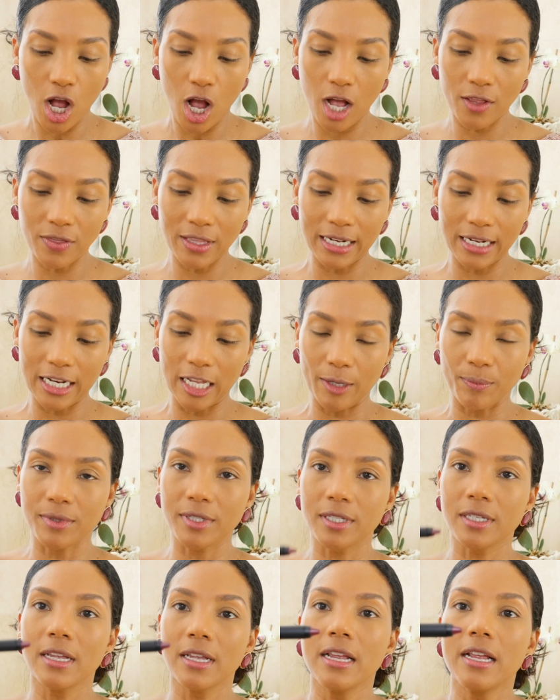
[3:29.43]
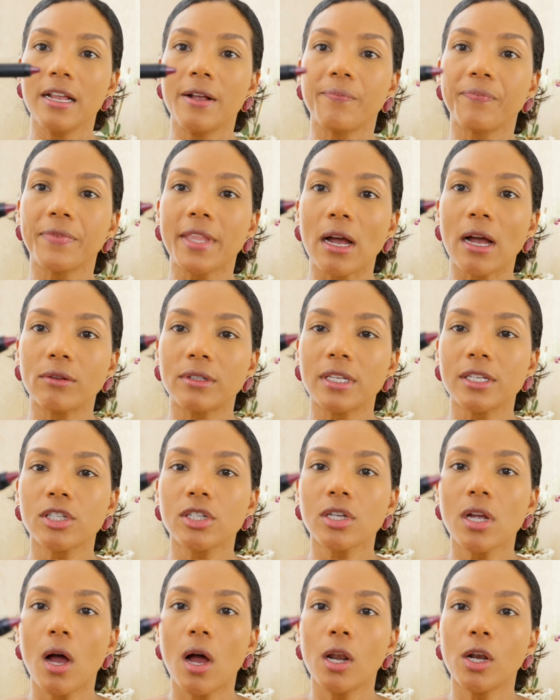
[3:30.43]
on the lips. Now this
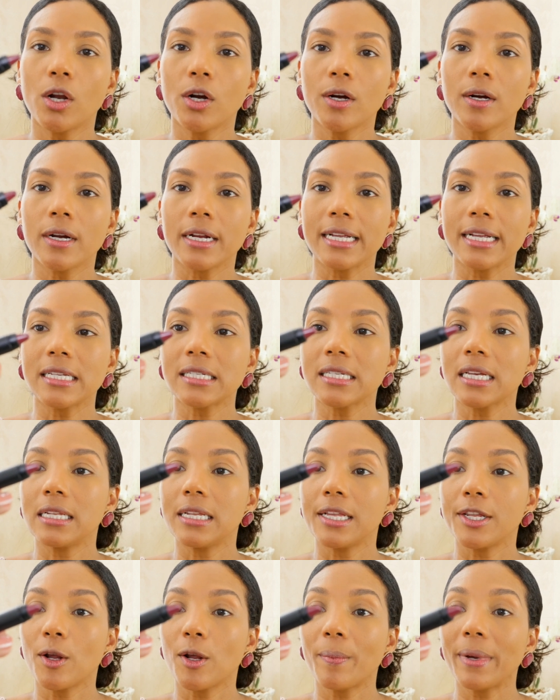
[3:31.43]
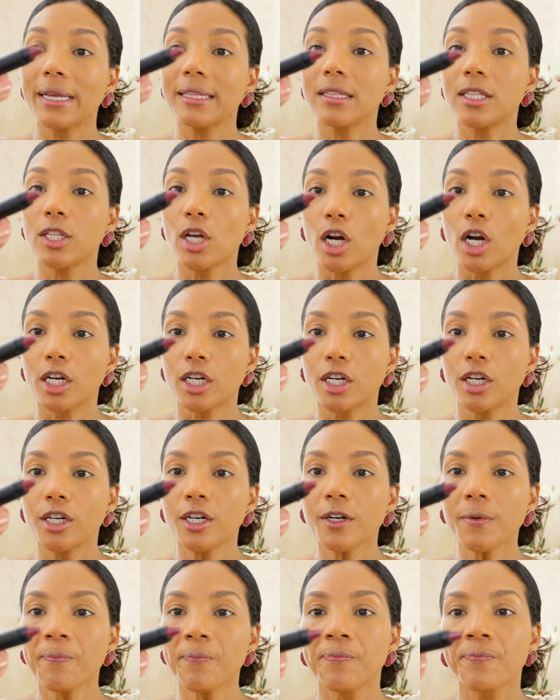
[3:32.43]
color is a little bit
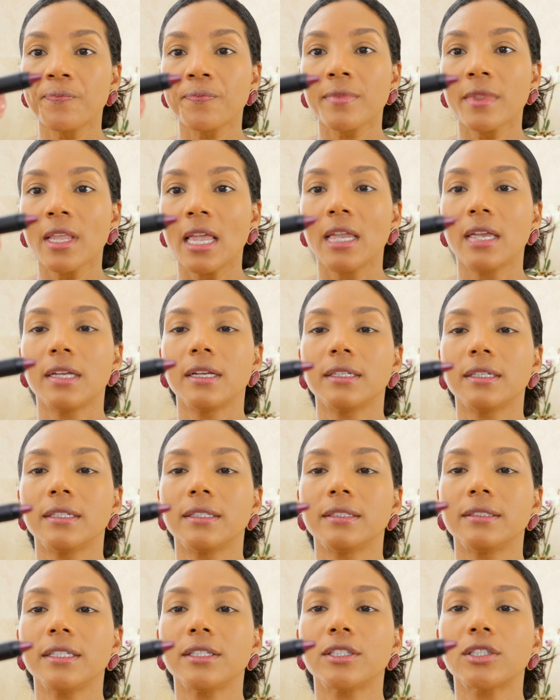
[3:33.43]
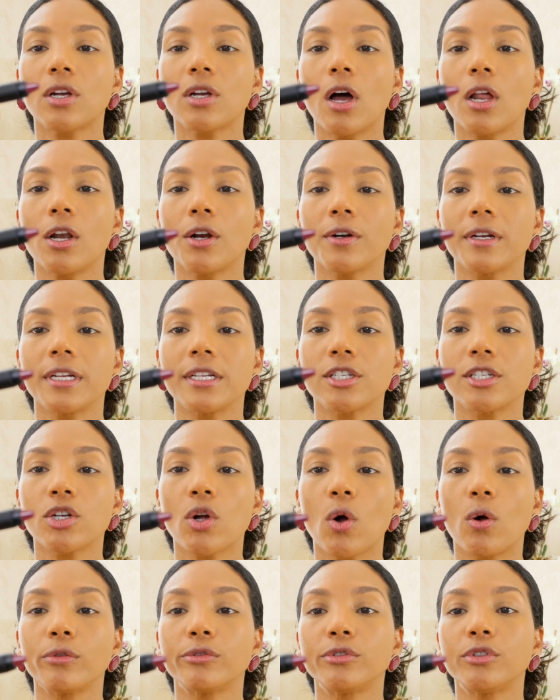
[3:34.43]
darker. This color is
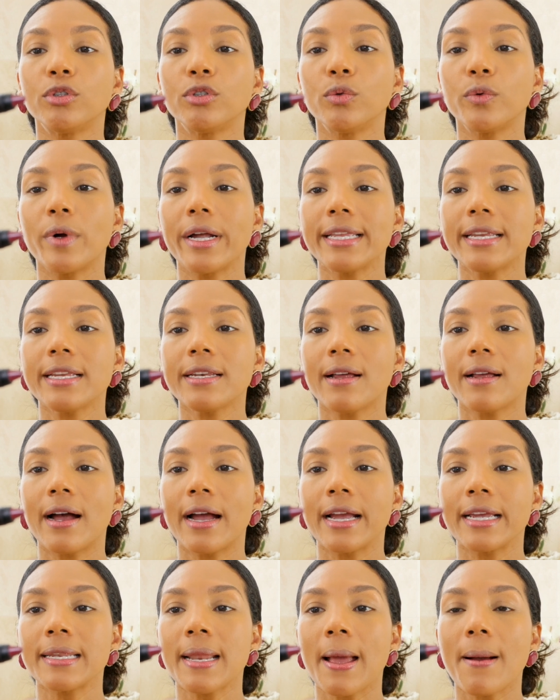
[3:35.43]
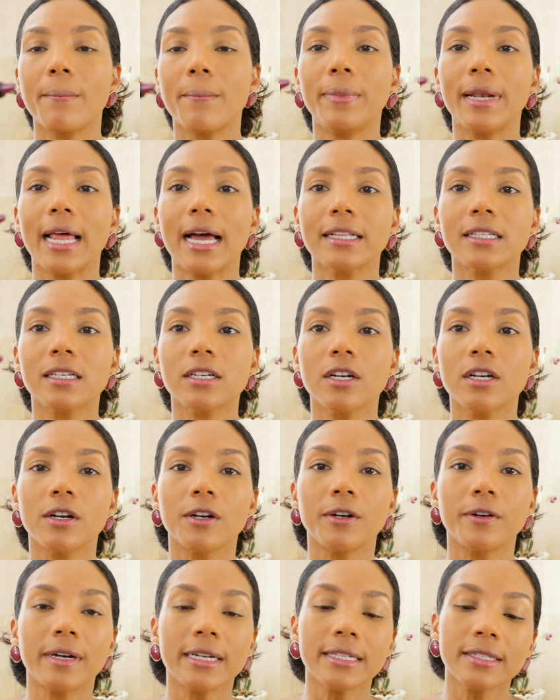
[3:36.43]
called 289 Black
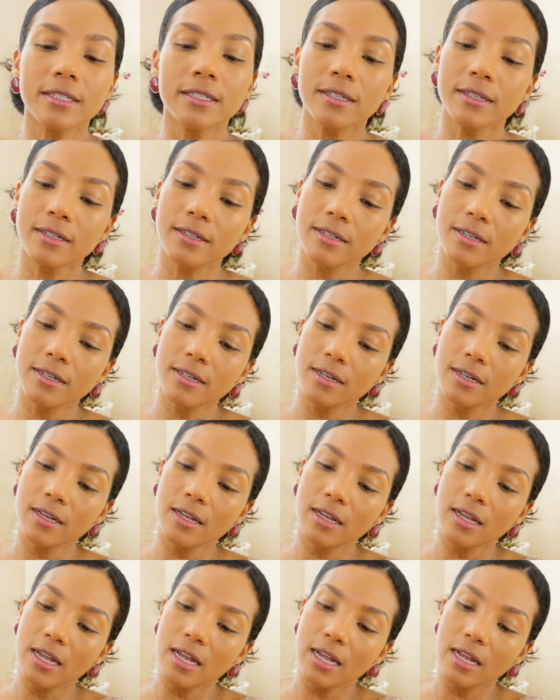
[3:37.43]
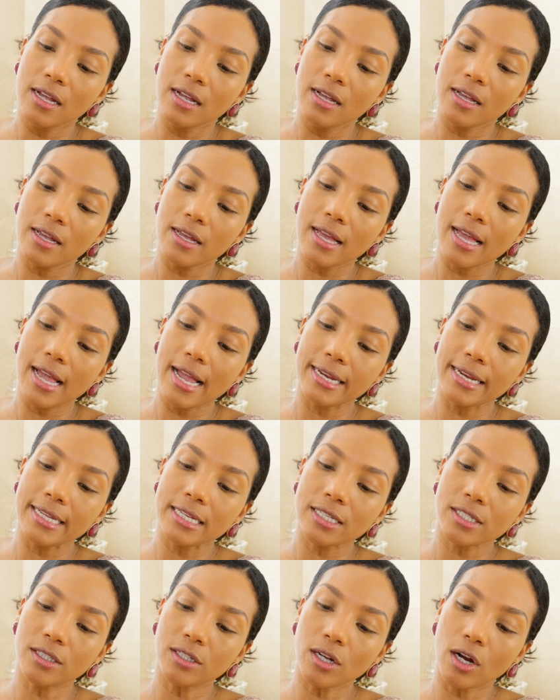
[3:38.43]
Currant and
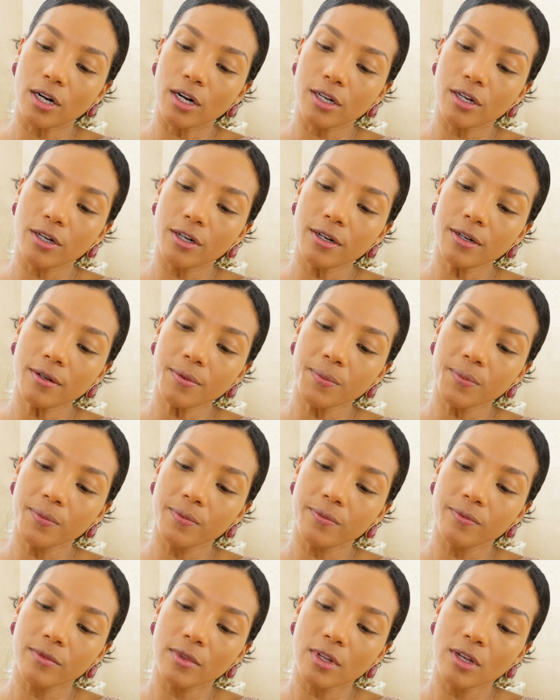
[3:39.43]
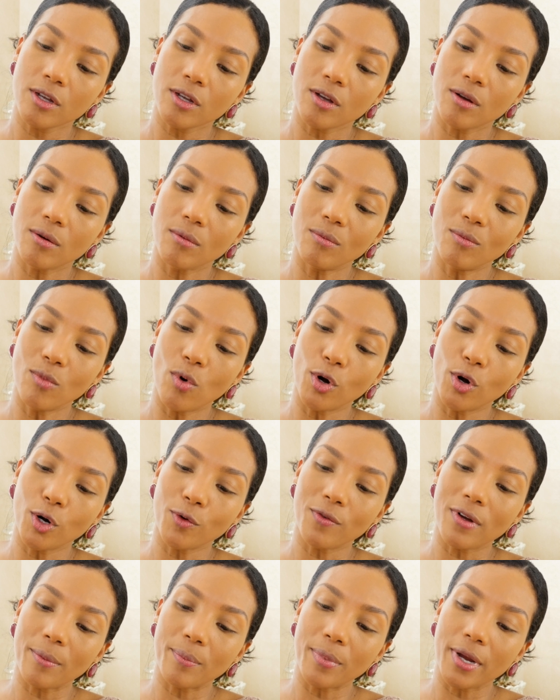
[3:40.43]
it's darker, more
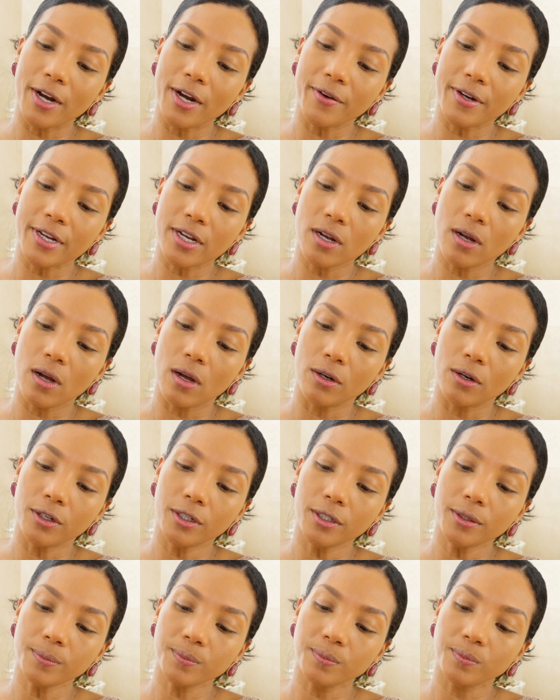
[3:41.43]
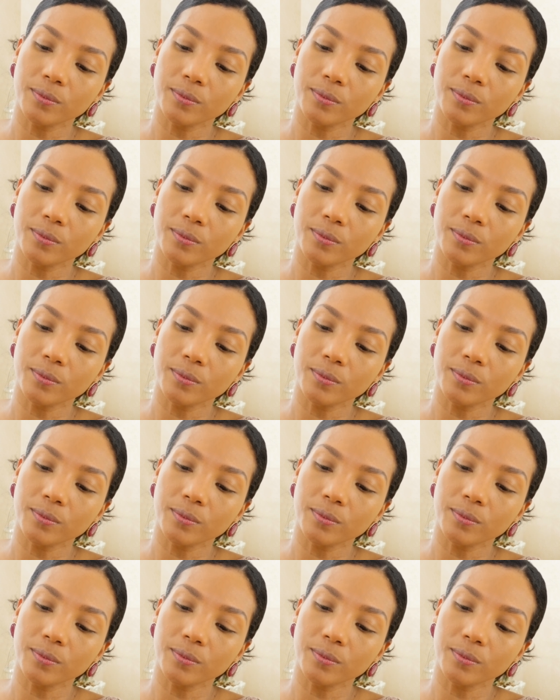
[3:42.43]
of a berry color.